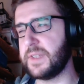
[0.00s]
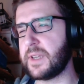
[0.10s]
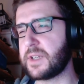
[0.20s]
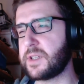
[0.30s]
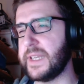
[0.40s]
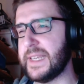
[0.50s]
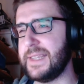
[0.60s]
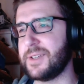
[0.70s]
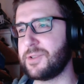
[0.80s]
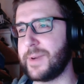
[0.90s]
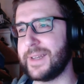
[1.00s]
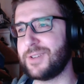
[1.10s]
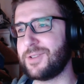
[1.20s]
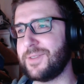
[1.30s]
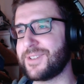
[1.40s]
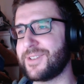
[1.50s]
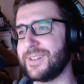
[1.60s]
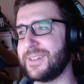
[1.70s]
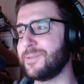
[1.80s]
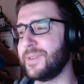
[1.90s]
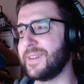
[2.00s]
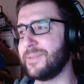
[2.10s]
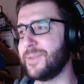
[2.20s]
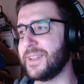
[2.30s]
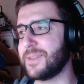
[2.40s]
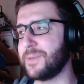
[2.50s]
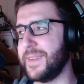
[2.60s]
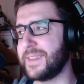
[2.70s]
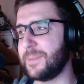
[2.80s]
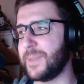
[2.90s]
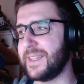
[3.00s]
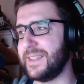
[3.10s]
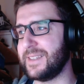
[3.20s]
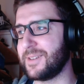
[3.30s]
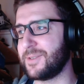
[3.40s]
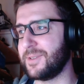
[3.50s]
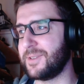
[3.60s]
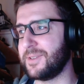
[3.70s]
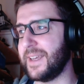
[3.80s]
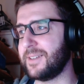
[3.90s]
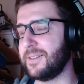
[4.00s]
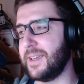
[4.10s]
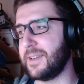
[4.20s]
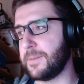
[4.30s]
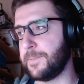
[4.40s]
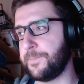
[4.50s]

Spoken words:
This is actually easier to write. I should have started with this one. This is a bit easier to calculate.